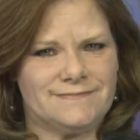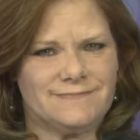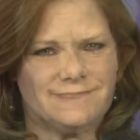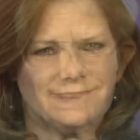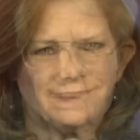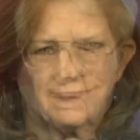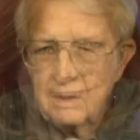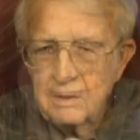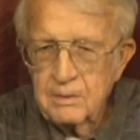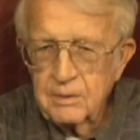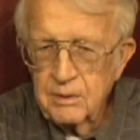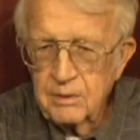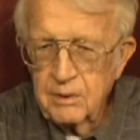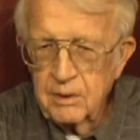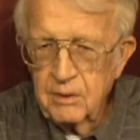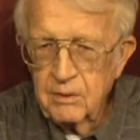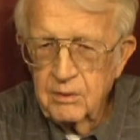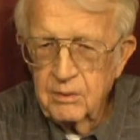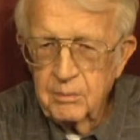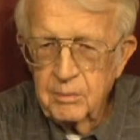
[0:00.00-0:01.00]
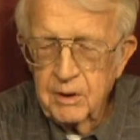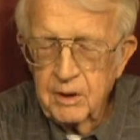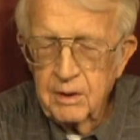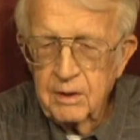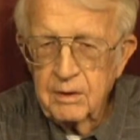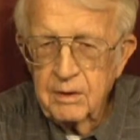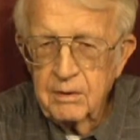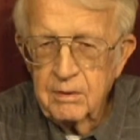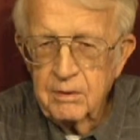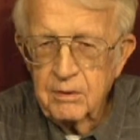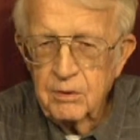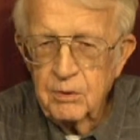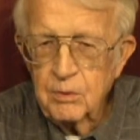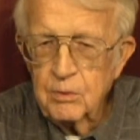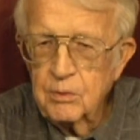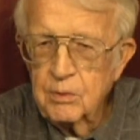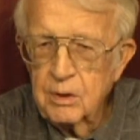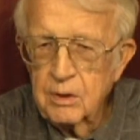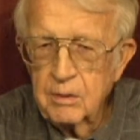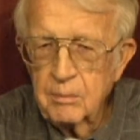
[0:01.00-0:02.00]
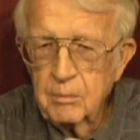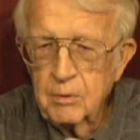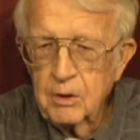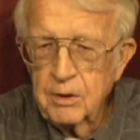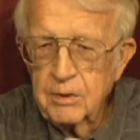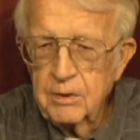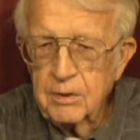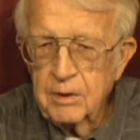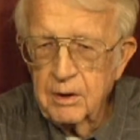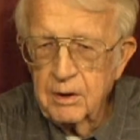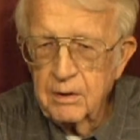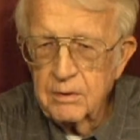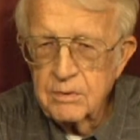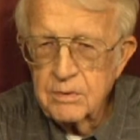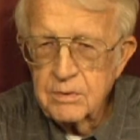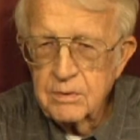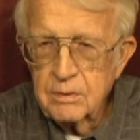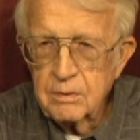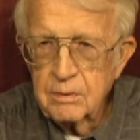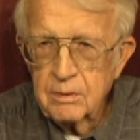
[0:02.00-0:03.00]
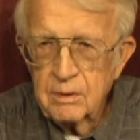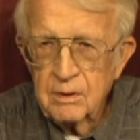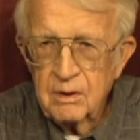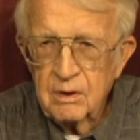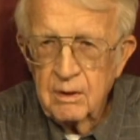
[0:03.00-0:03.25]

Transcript: I'd like to talk about a new uh, blood test